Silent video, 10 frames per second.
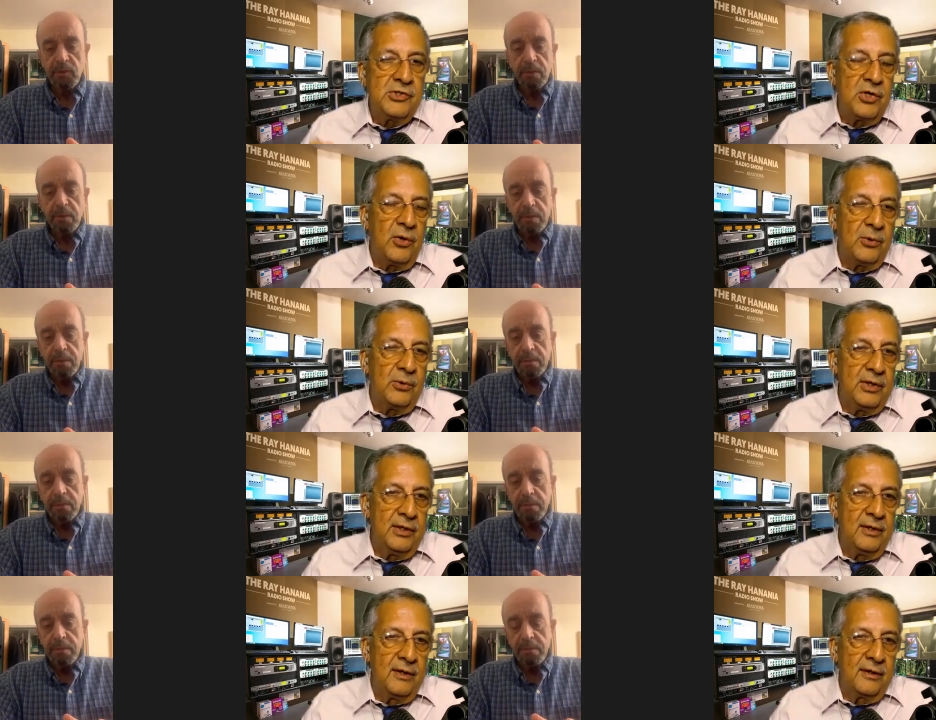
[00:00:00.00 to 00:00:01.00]
Speaker 1: showed
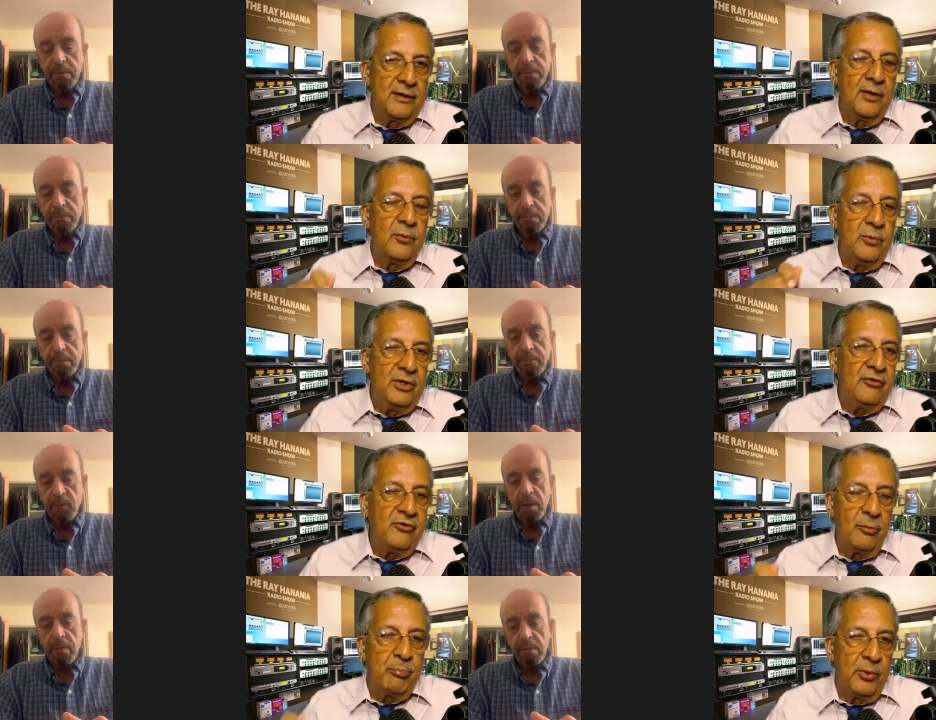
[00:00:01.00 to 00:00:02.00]
that we
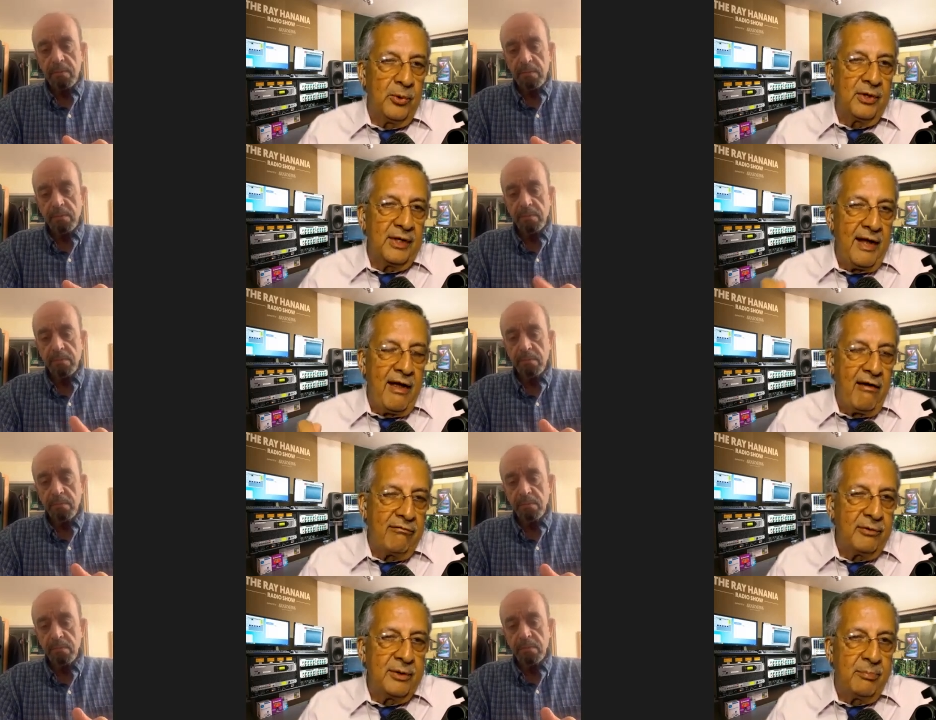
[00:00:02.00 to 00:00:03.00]
support
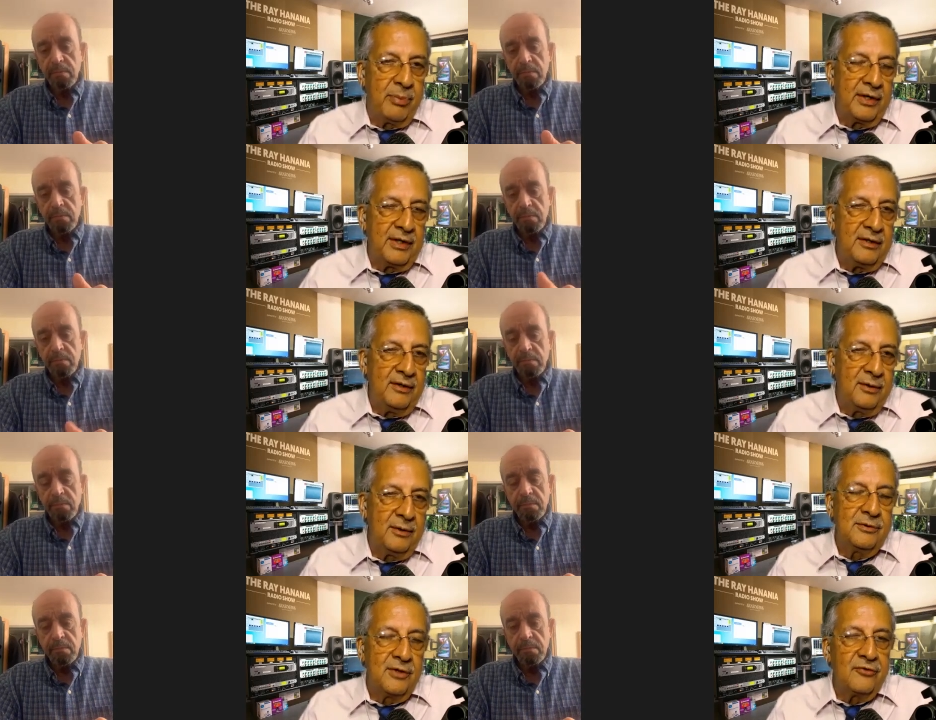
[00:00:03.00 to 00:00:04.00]
everybody
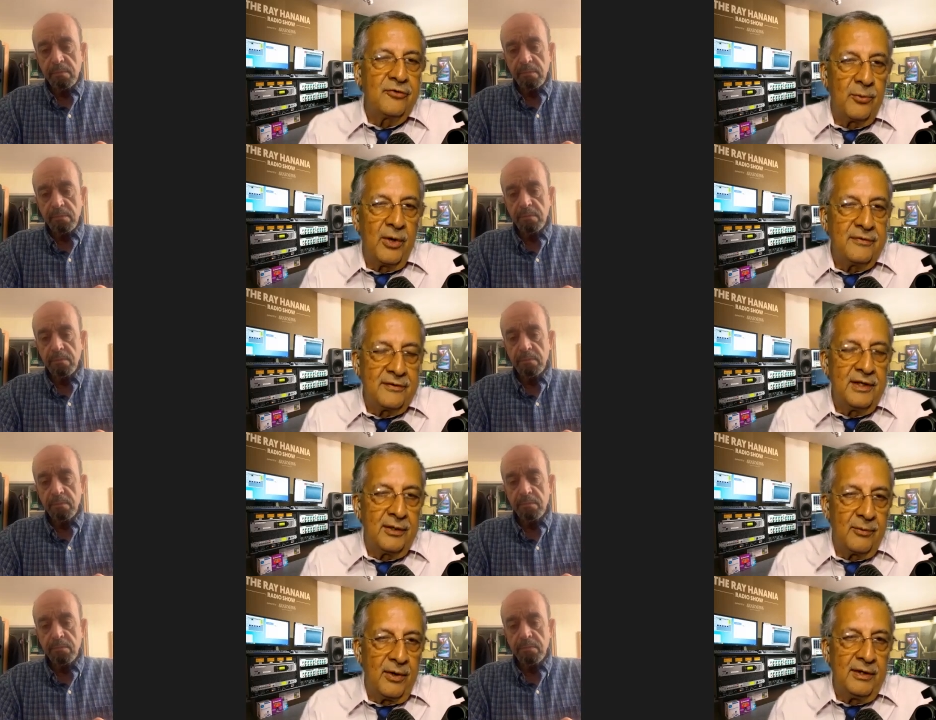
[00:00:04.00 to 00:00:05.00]
who does the right thing,
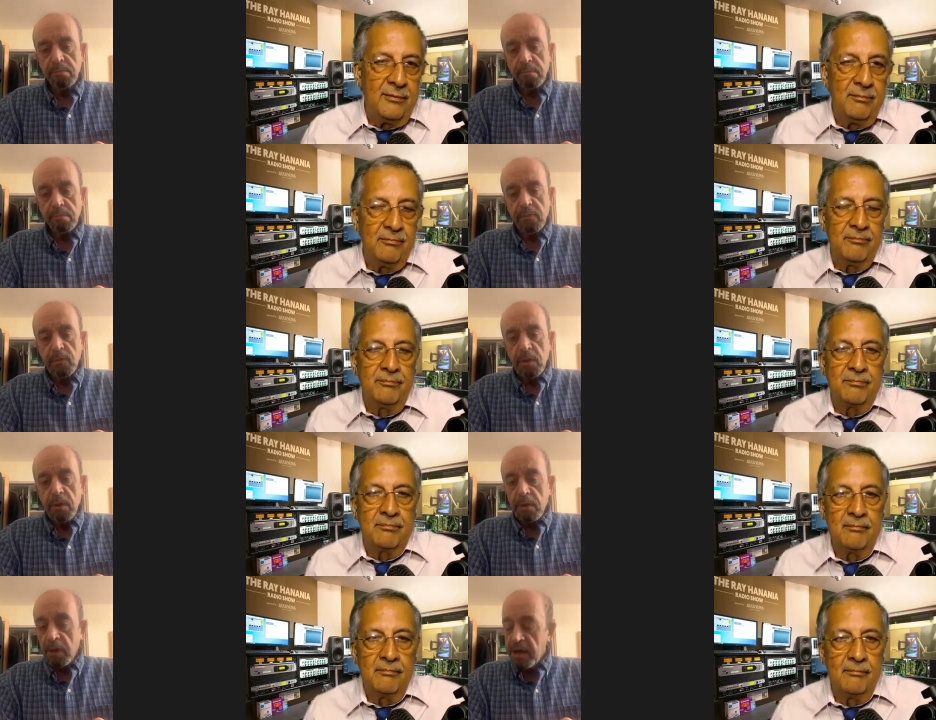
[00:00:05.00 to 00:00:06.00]
right?
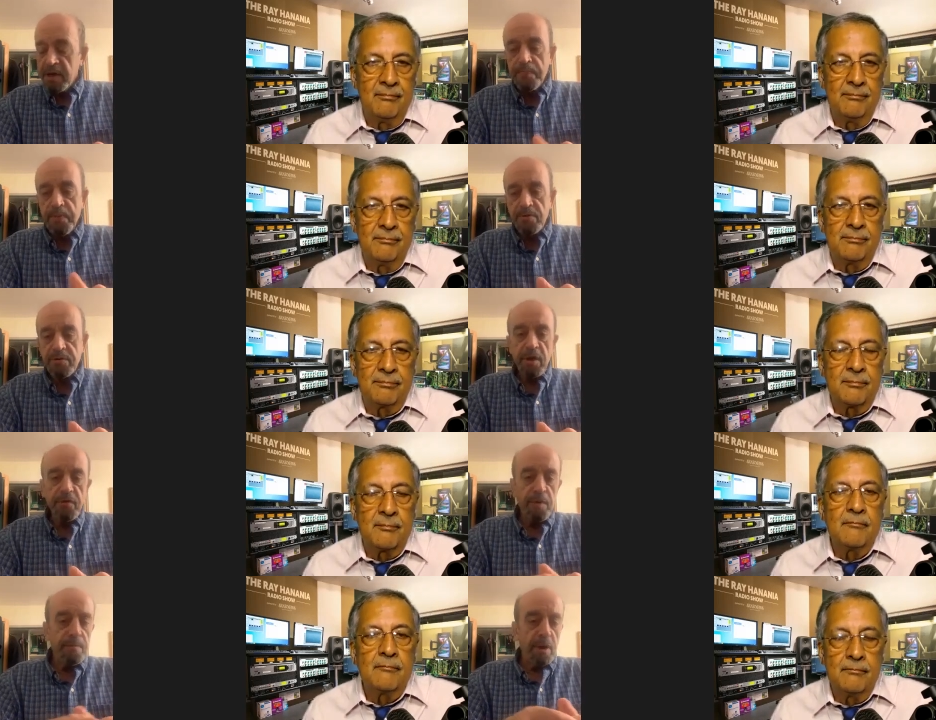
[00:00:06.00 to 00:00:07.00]
Speaker 2: 90% of
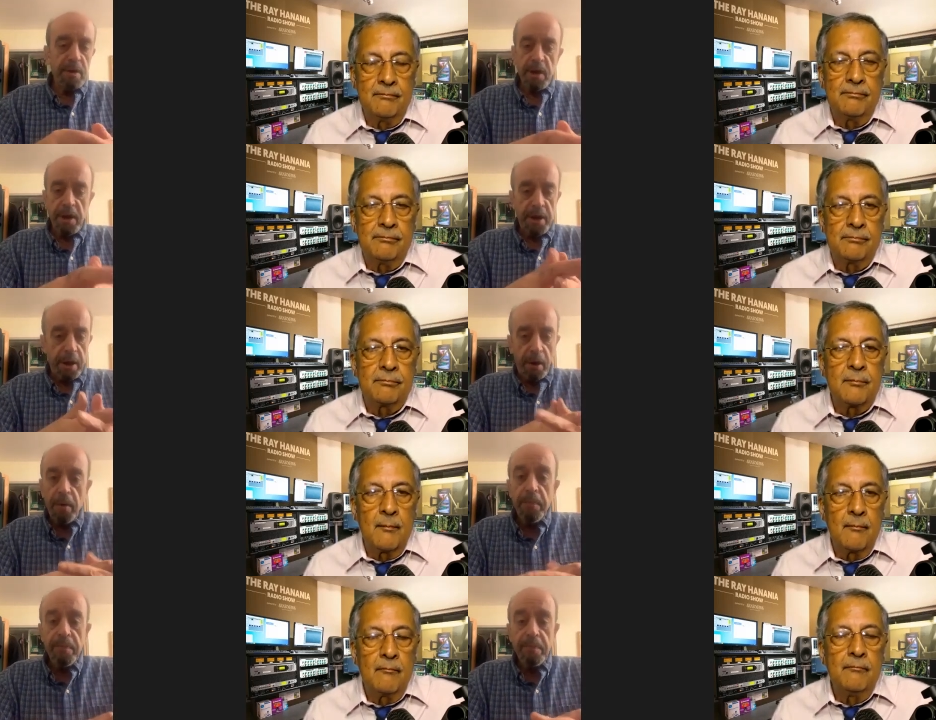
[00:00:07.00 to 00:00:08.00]
them are non
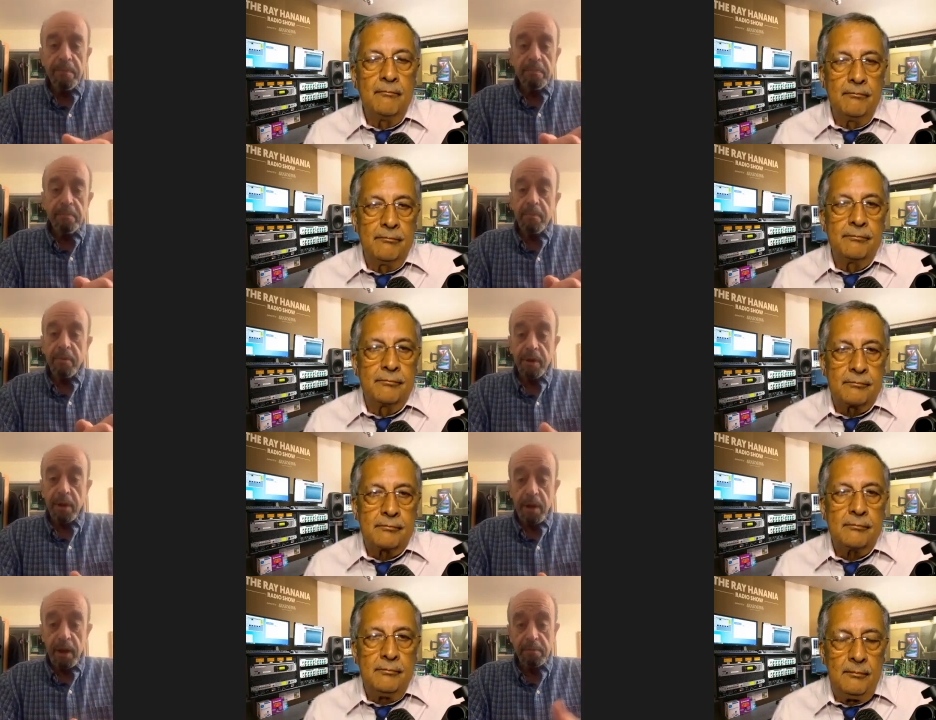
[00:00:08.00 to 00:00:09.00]
Arab. You
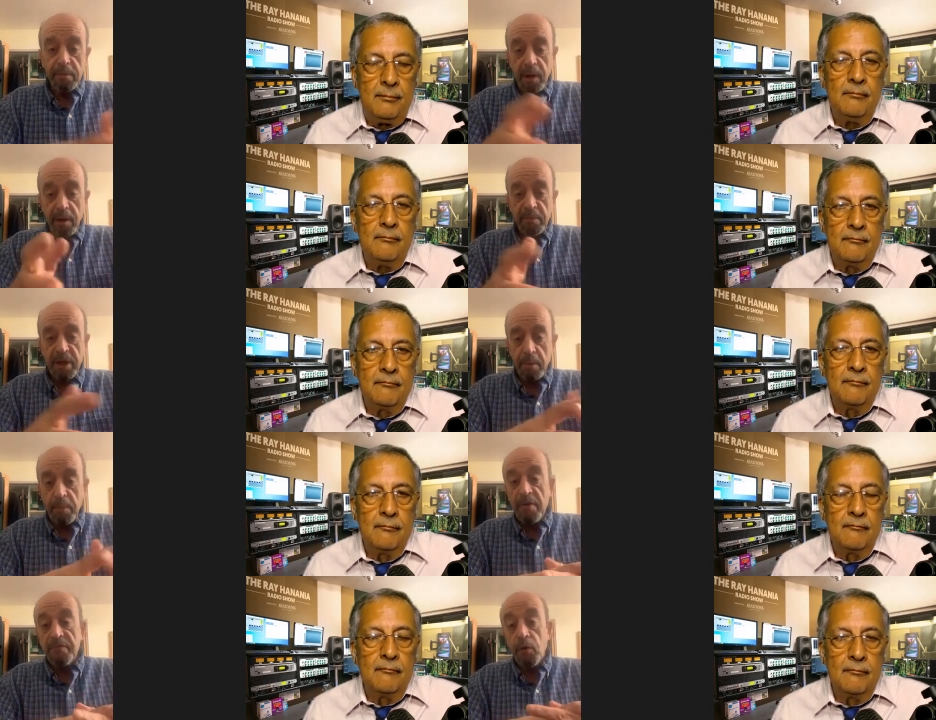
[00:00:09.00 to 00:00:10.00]
know, I mean,
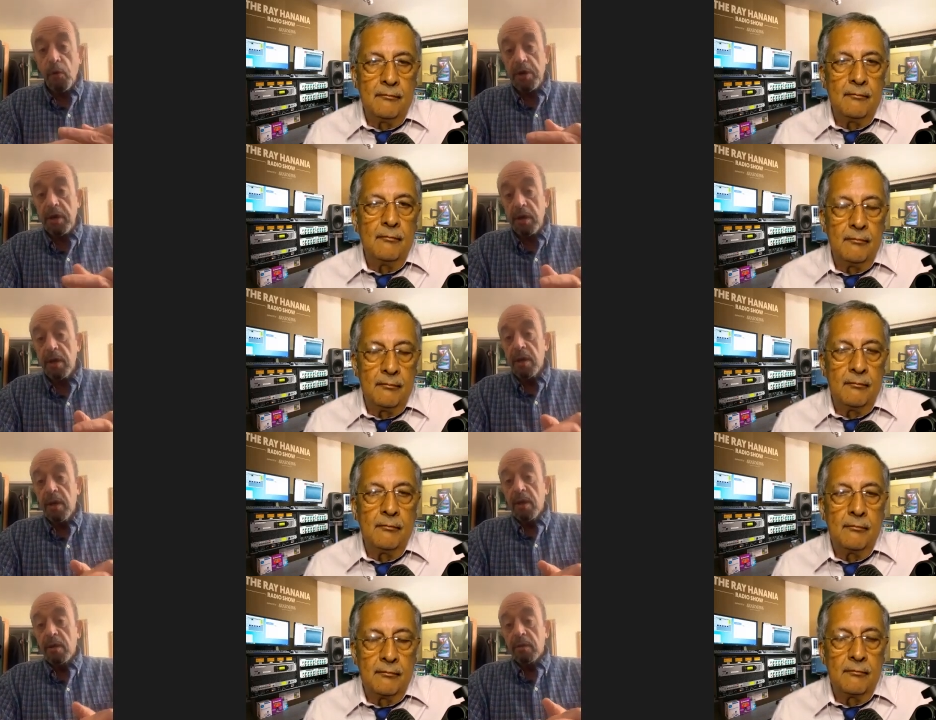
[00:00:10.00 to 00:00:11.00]
about 40
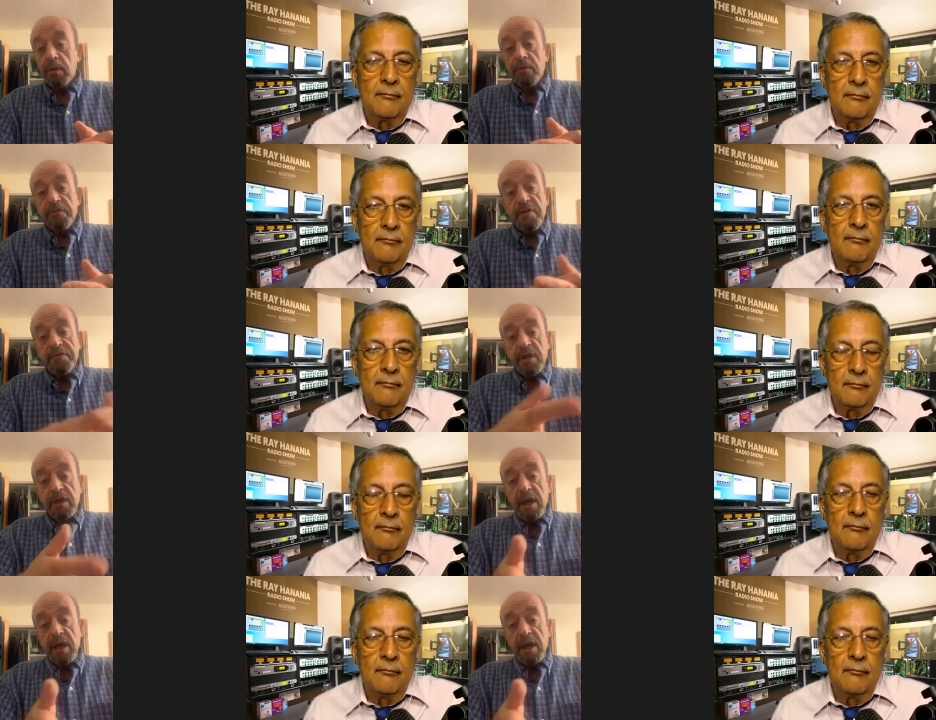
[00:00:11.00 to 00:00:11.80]
to 50